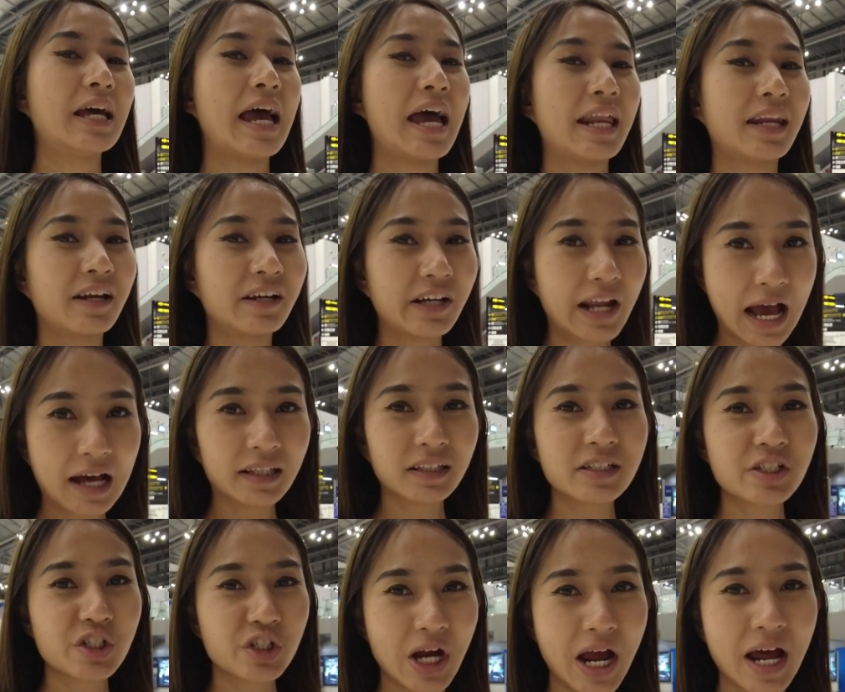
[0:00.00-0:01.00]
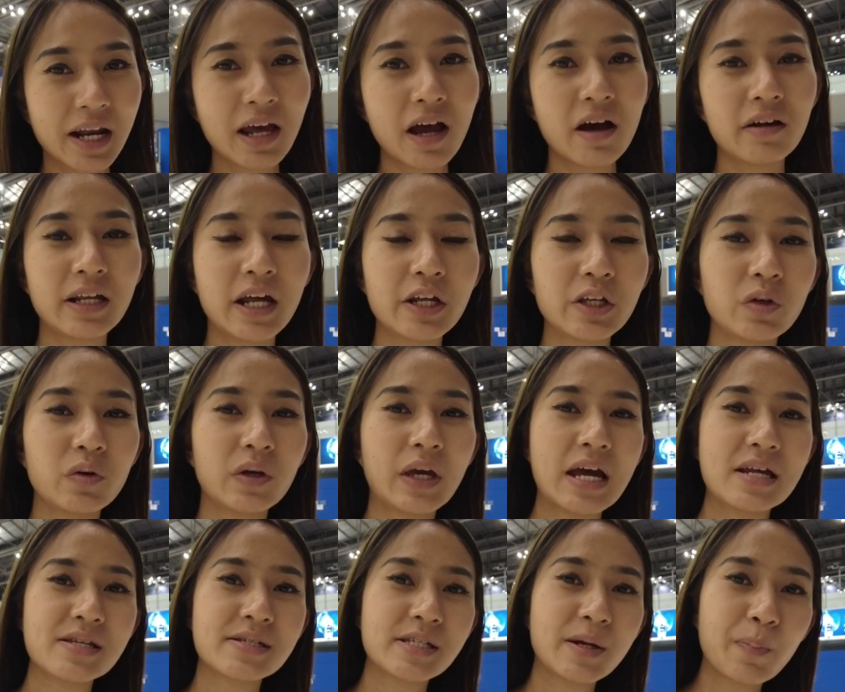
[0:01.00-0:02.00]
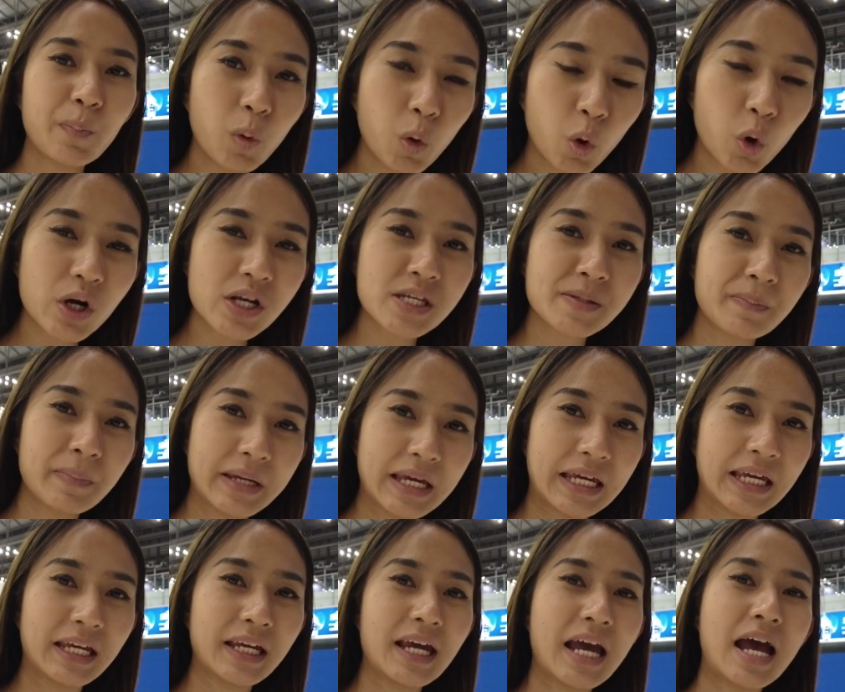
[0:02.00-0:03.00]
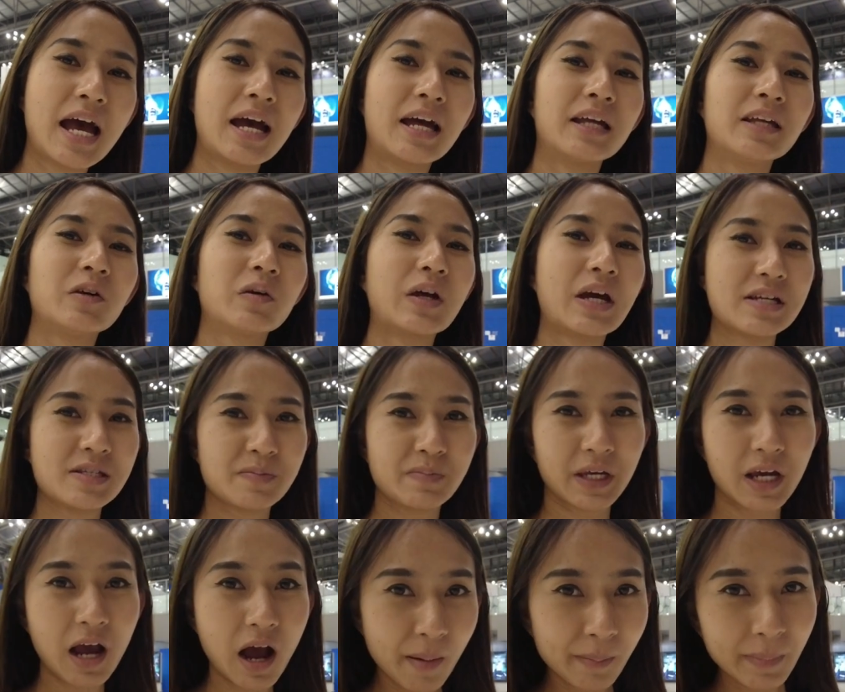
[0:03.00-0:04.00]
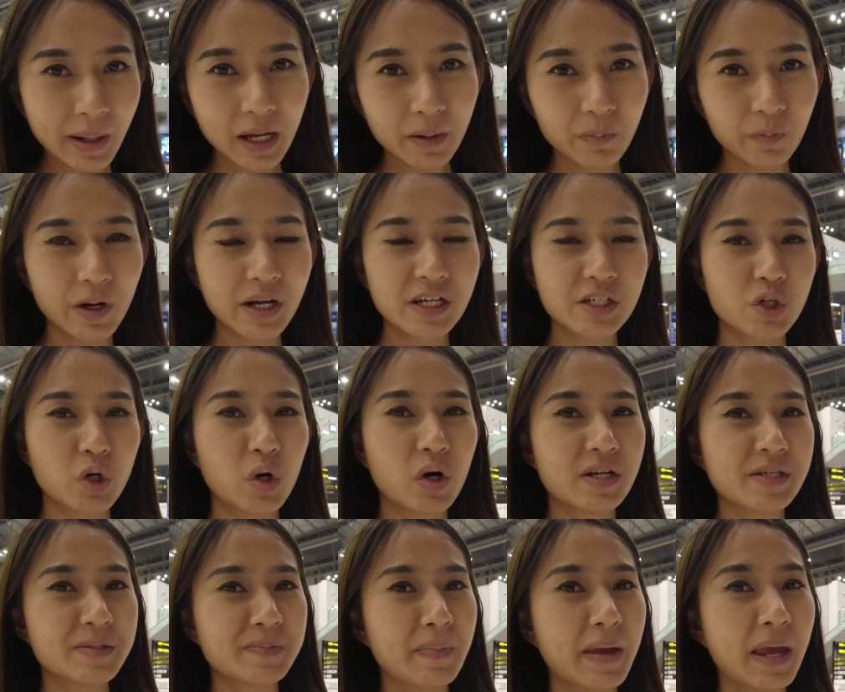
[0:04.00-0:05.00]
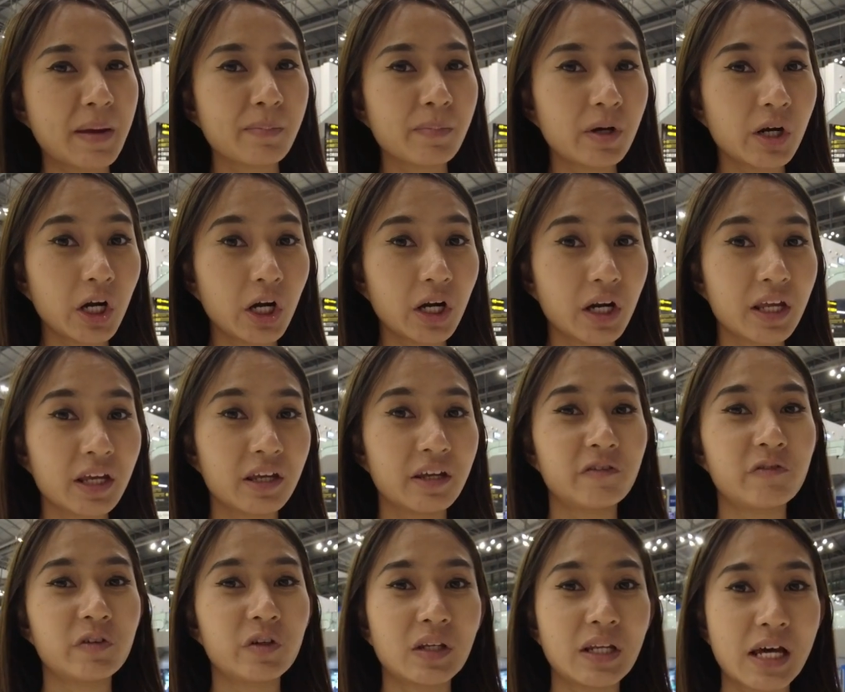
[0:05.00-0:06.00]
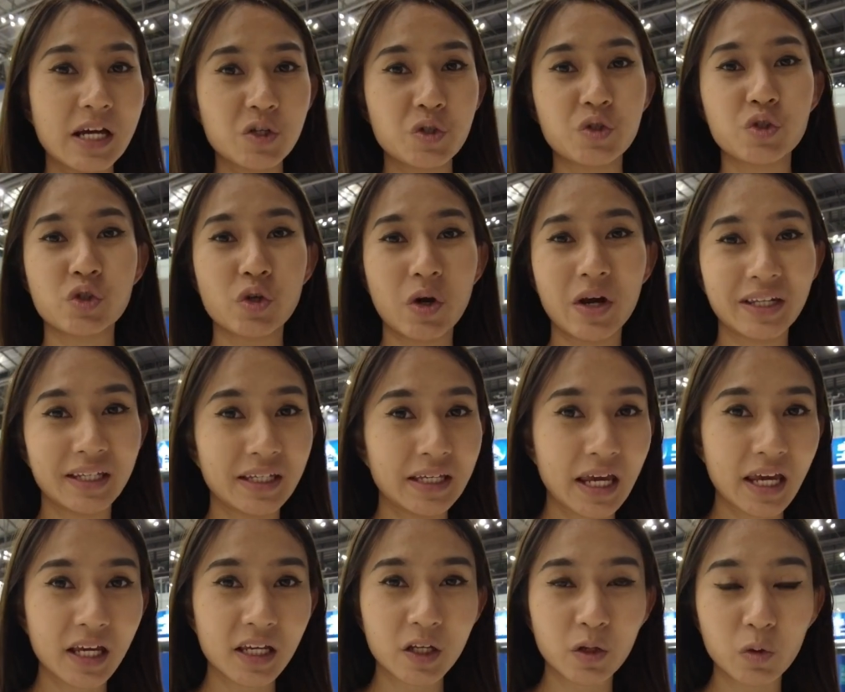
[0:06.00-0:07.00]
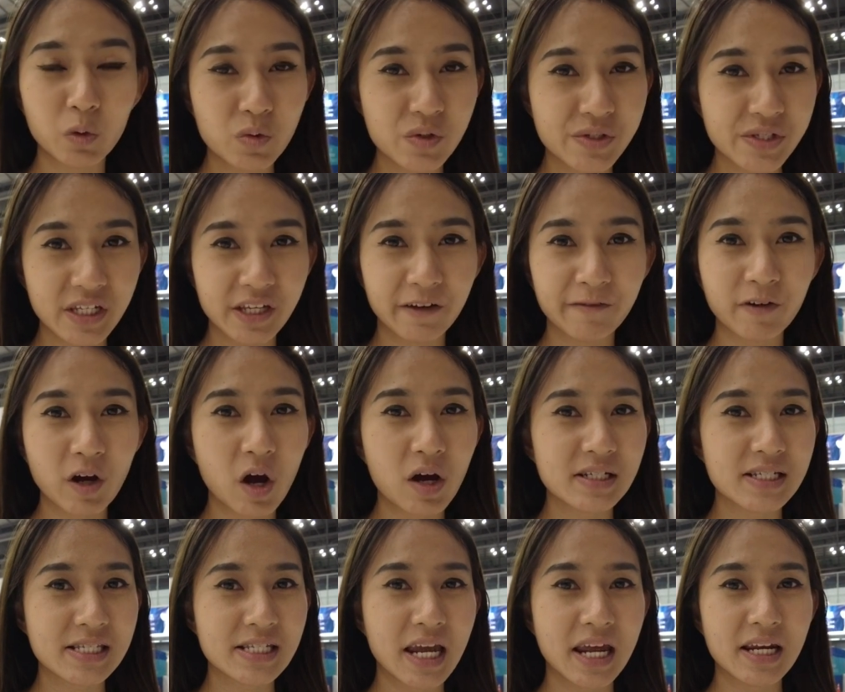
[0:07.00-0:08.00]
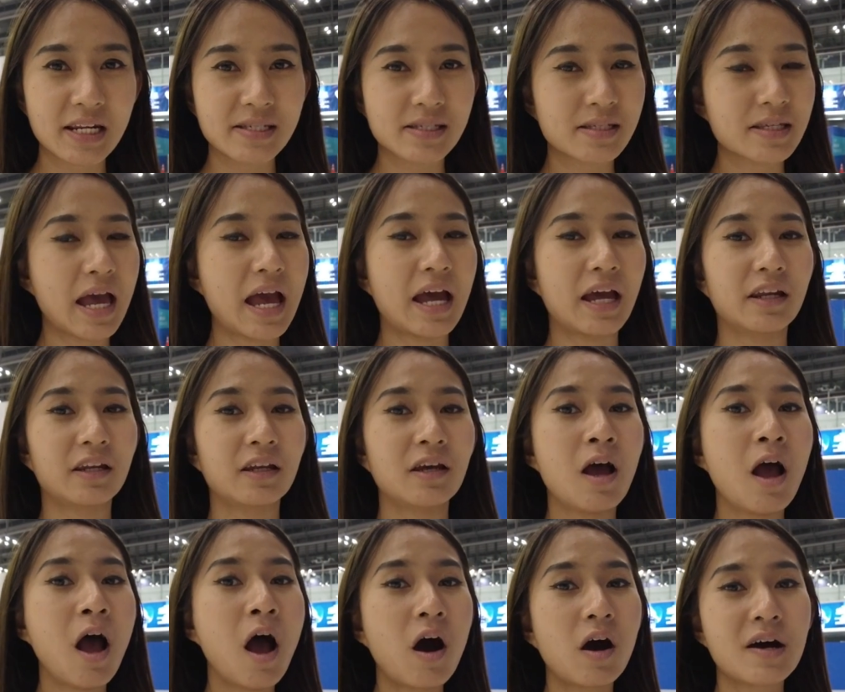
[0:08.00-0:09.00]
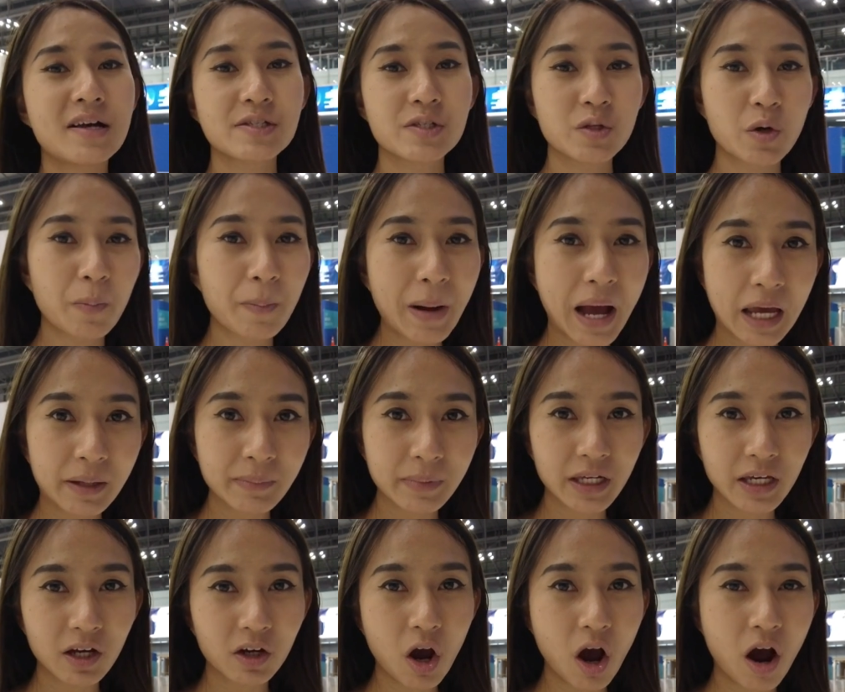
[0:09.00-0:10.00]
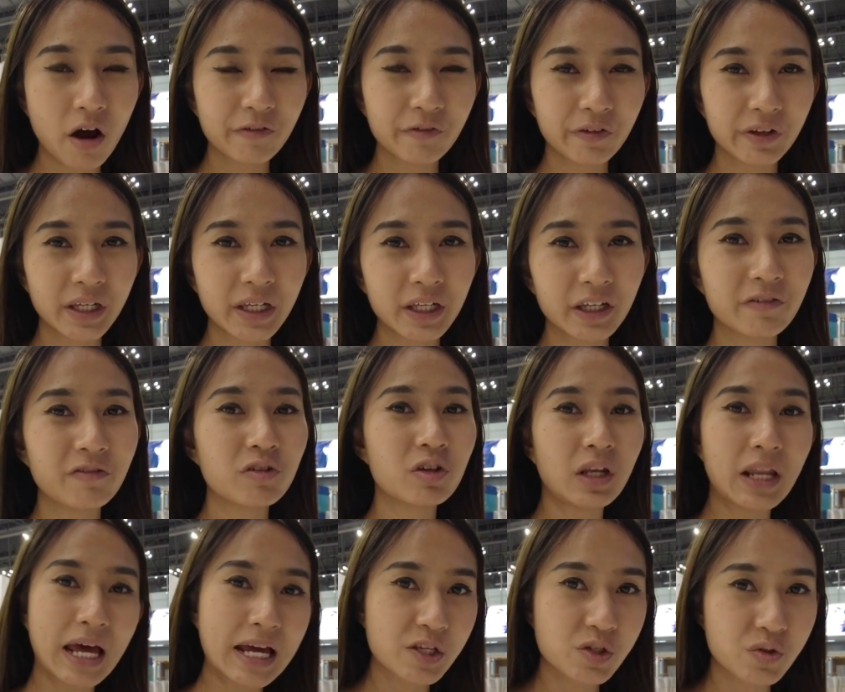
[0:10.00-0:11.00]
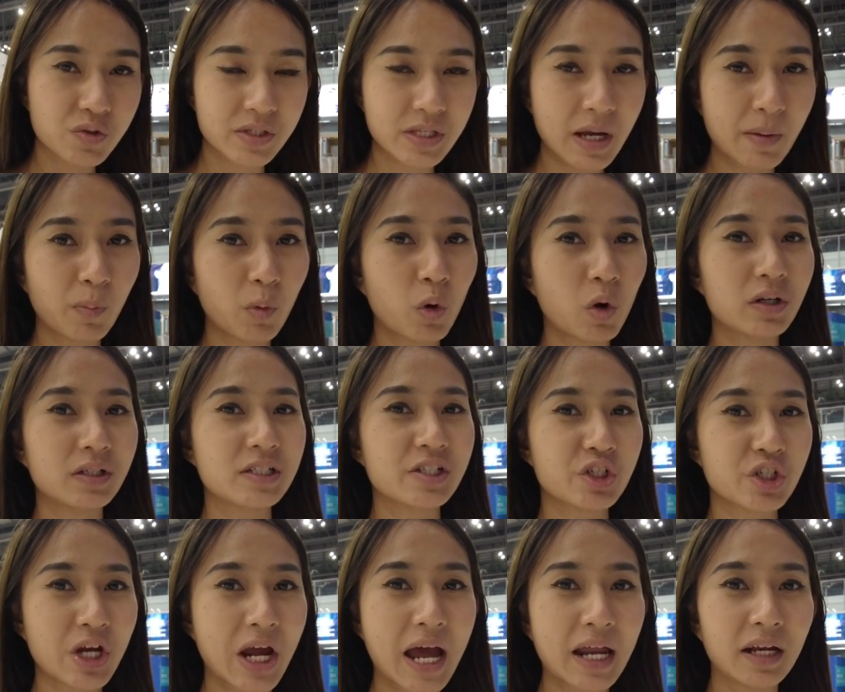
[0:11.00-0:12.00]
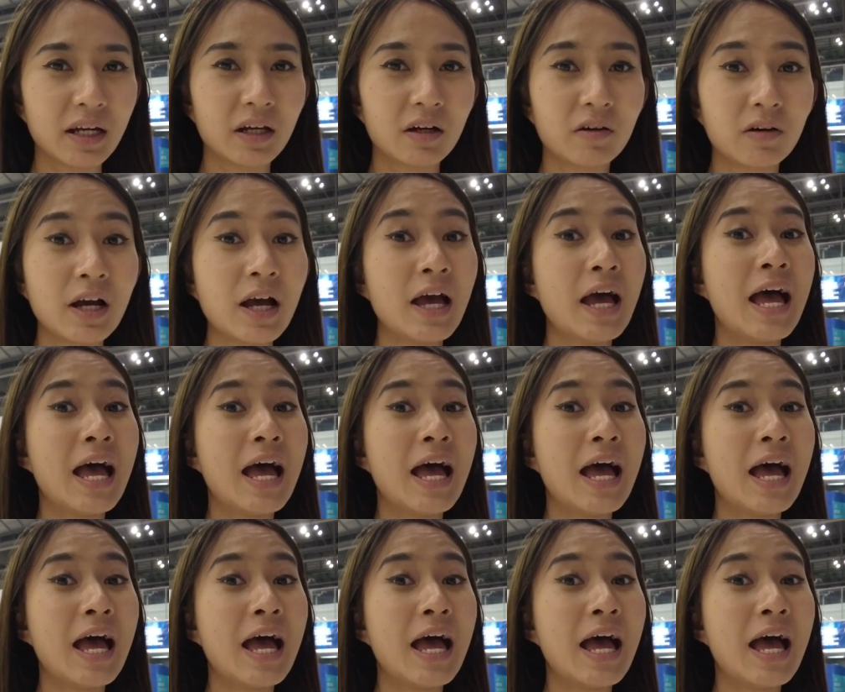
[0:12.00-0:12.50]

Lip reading: and another channel that you can support me and you can become my Patreon member if you like to enjoy the exclusive contents and also buy me a coffee if you like to support the channel.